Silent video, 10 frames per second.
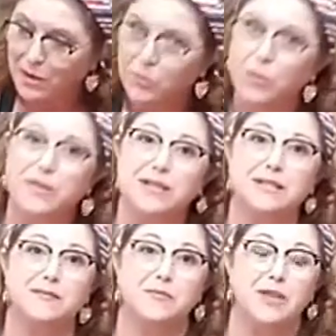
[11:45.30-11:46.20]
With
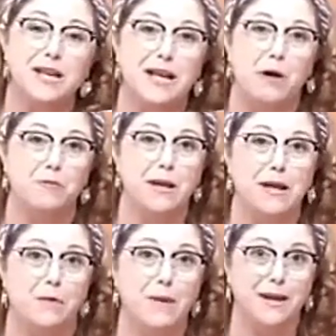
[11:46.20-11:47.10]
this thing on me,
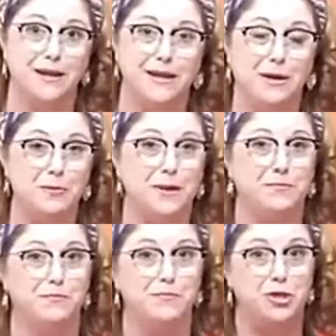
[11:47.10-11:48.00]
y'all might can hear me
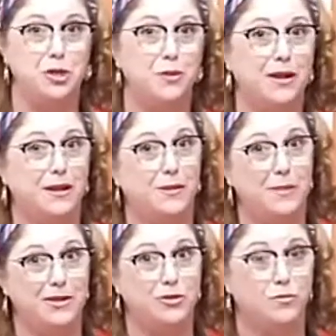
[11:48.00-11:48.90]
chewing a little bit too